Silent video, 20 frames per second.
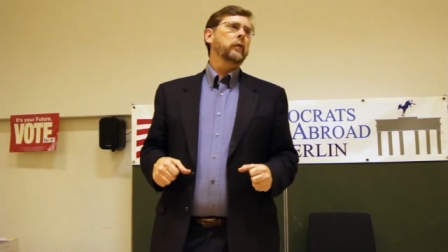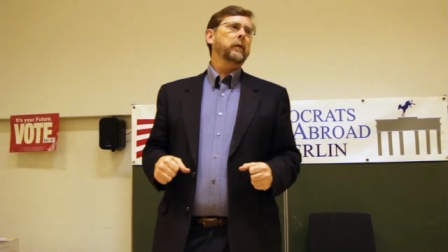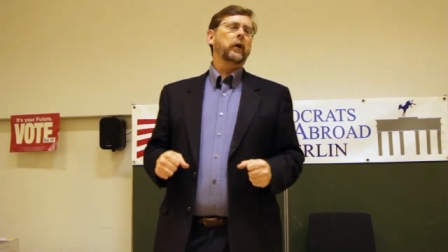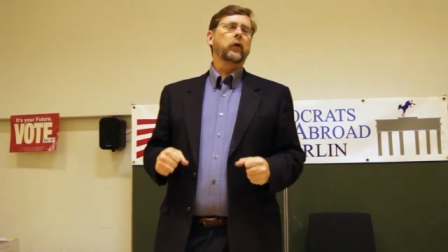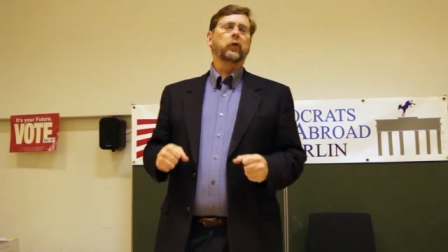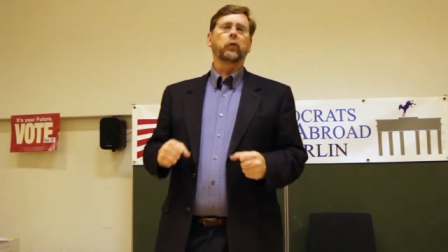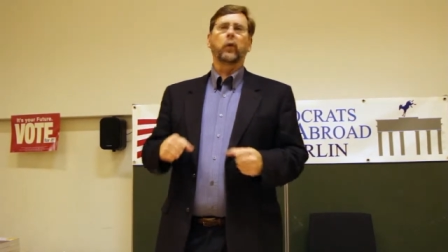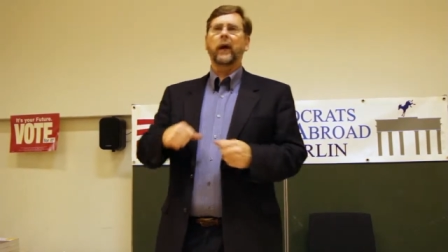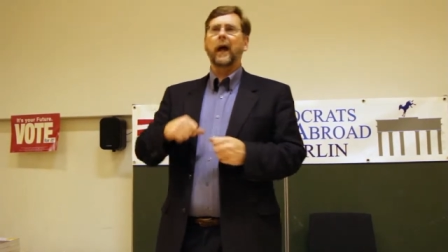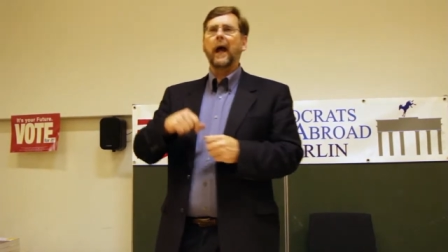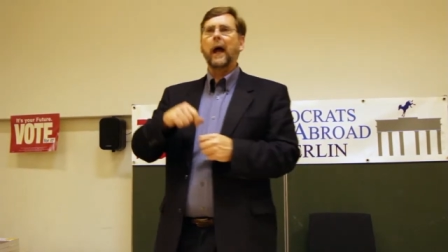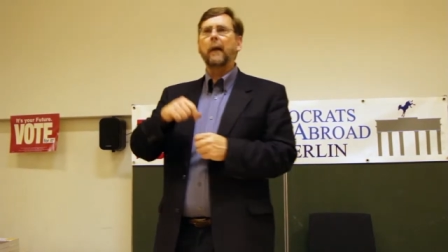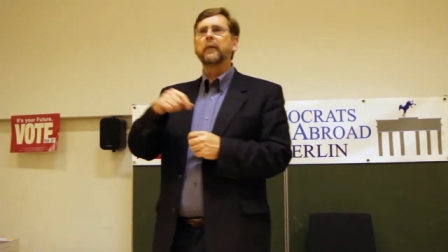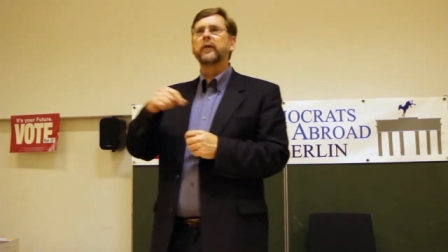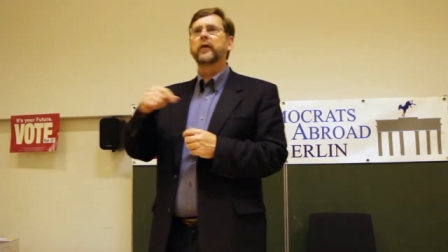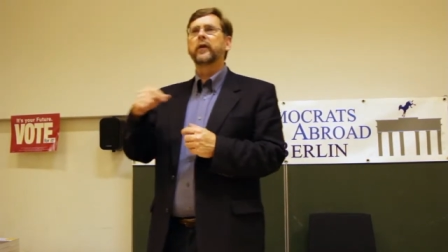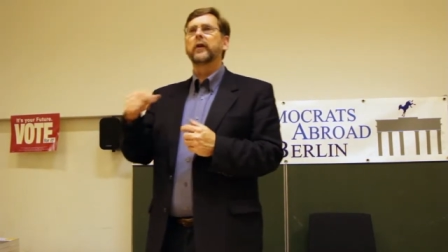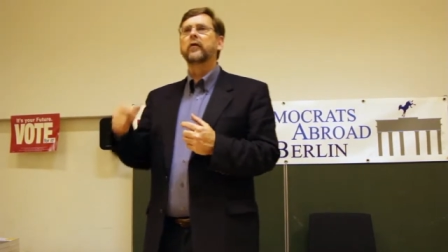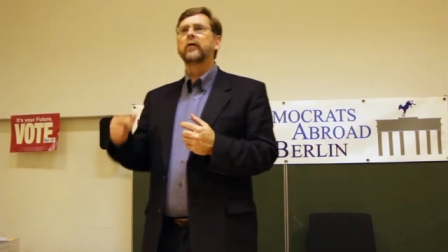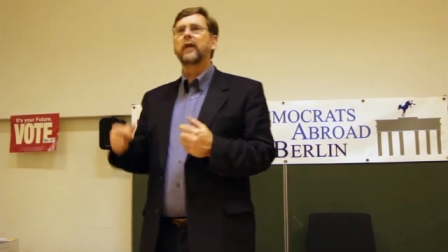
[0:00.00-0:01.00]
Because what
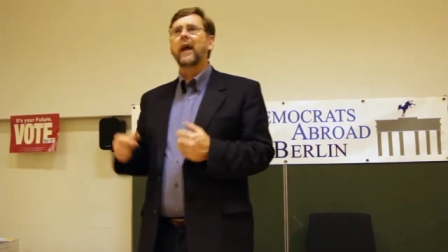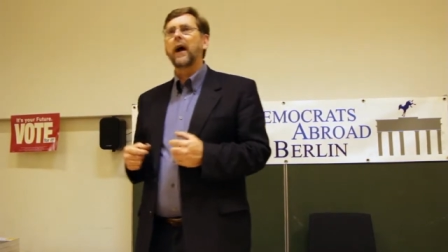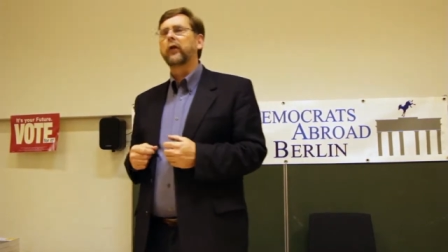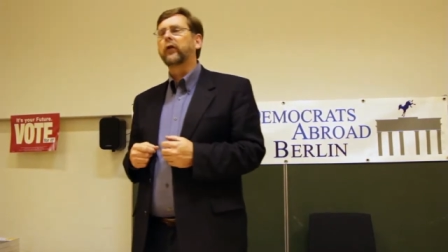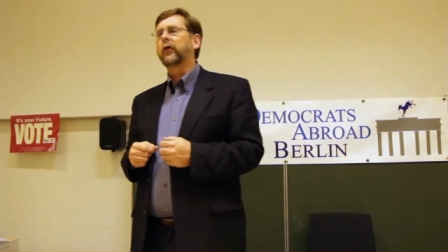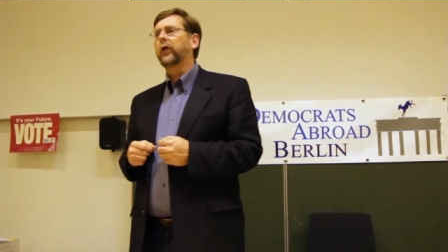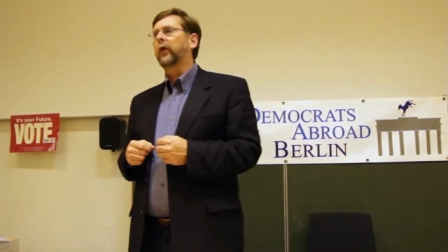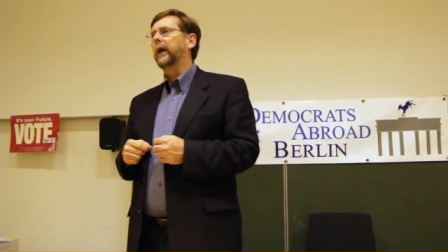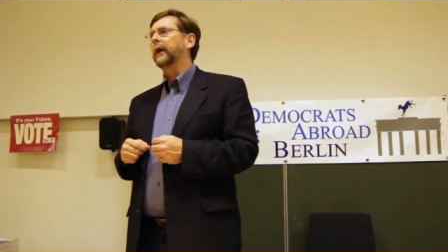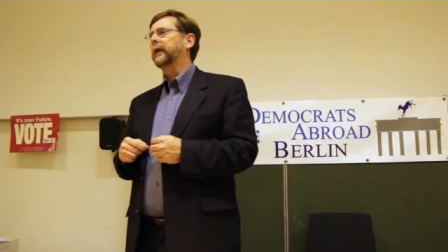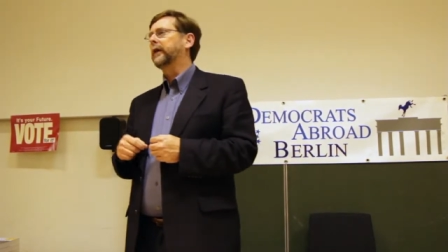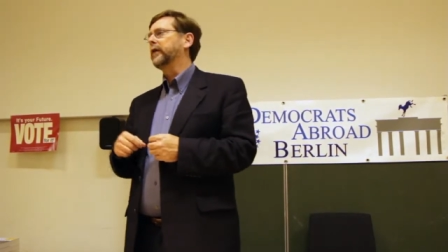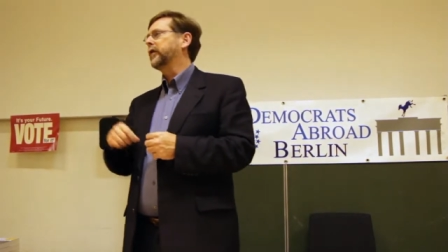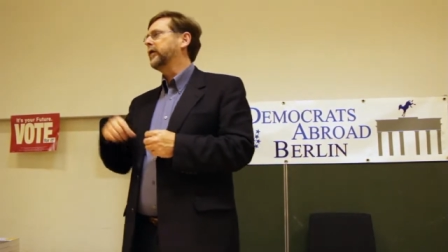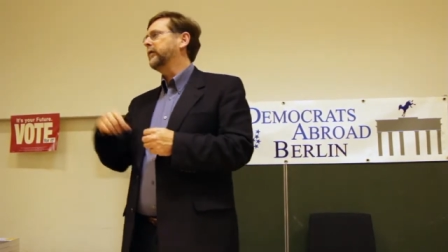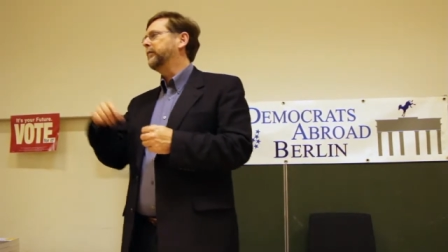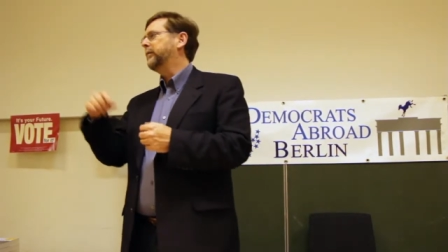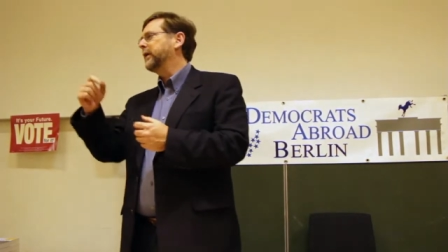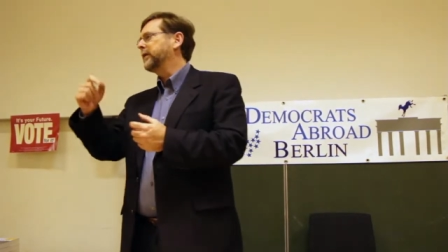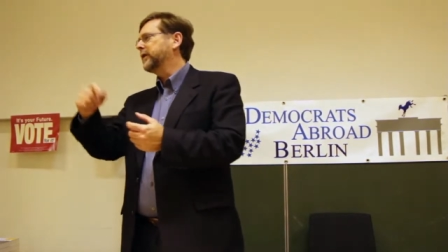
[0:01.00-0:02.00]
happens in a downturn like this
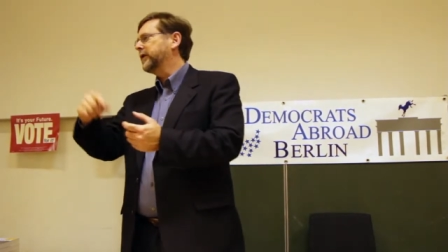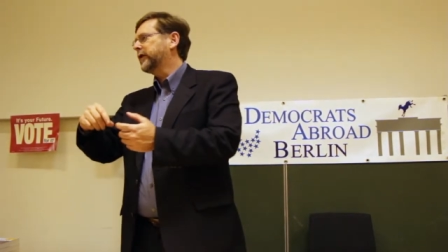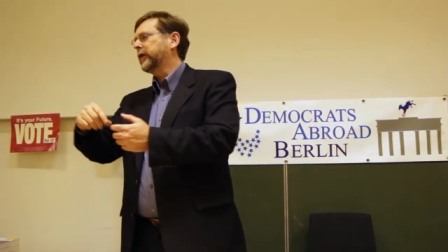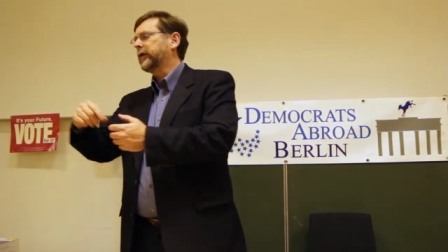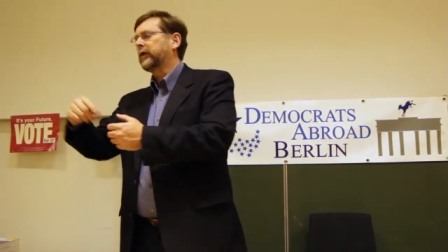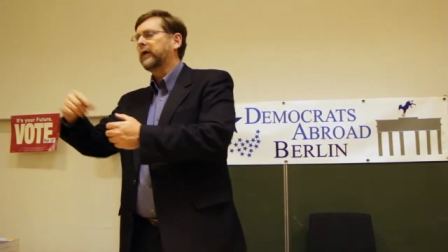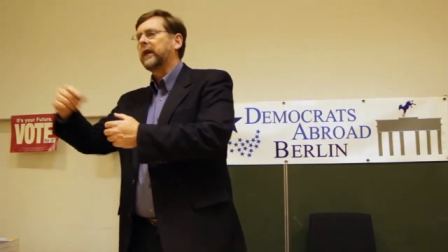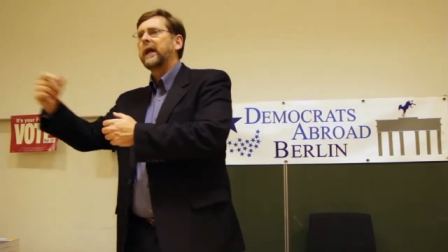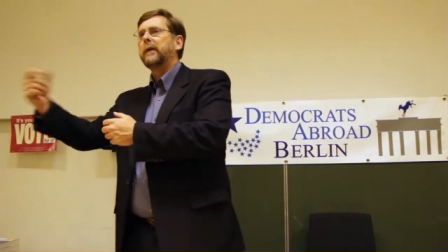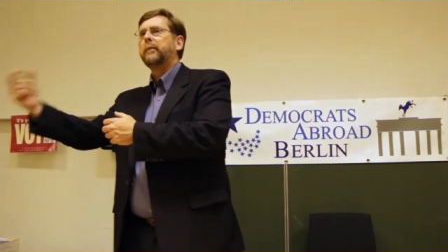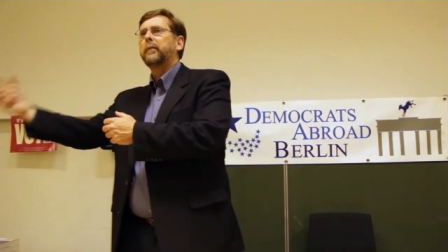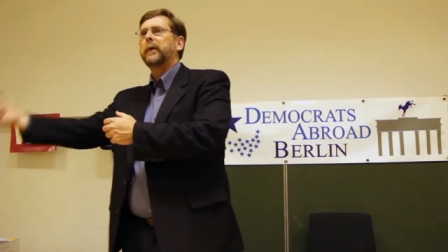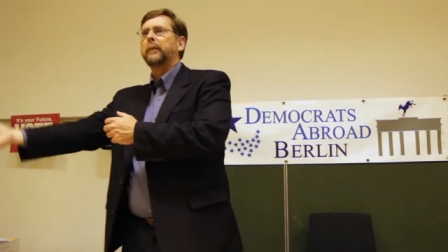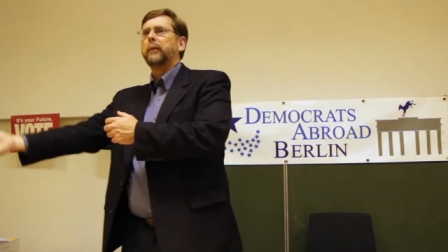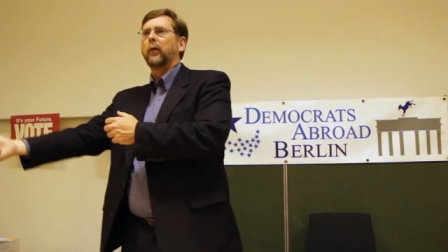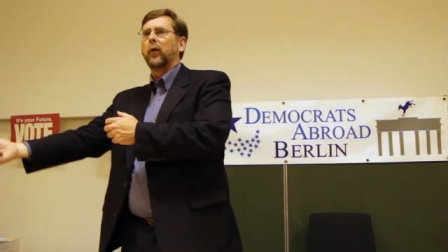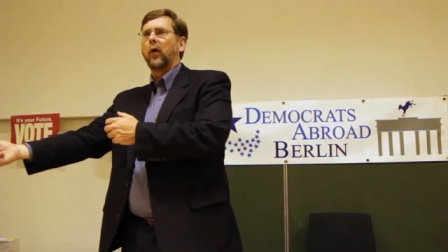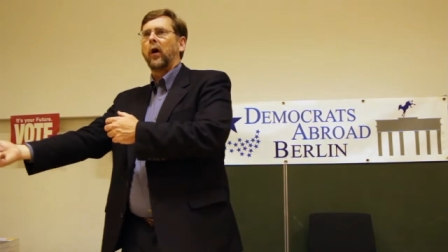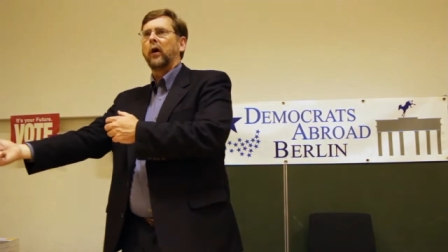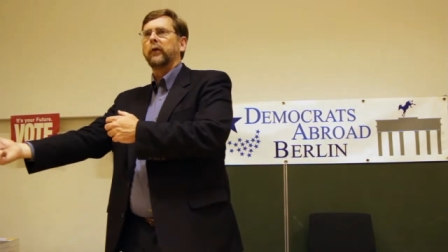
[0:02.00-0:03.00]
is businesses lay
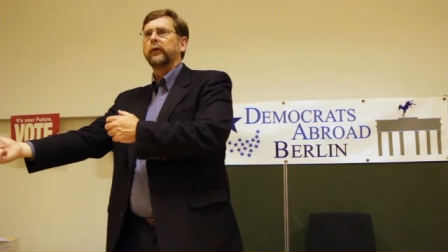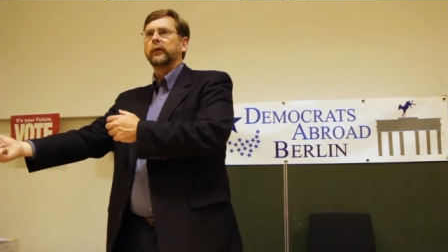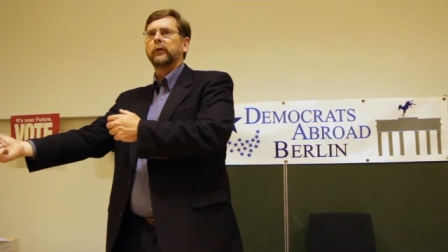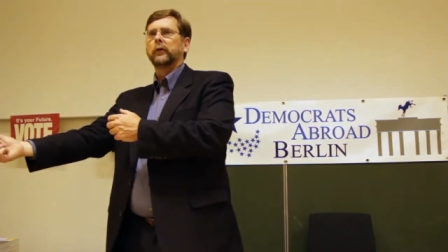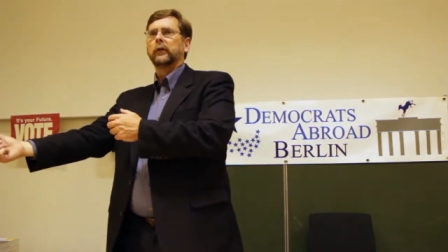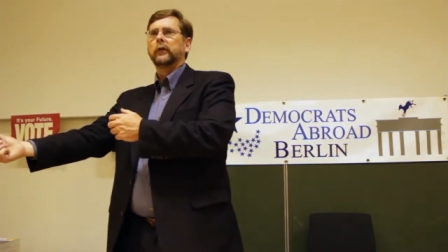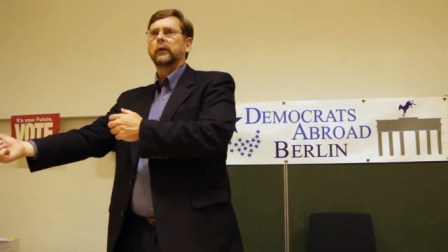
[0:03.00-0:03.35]
people off.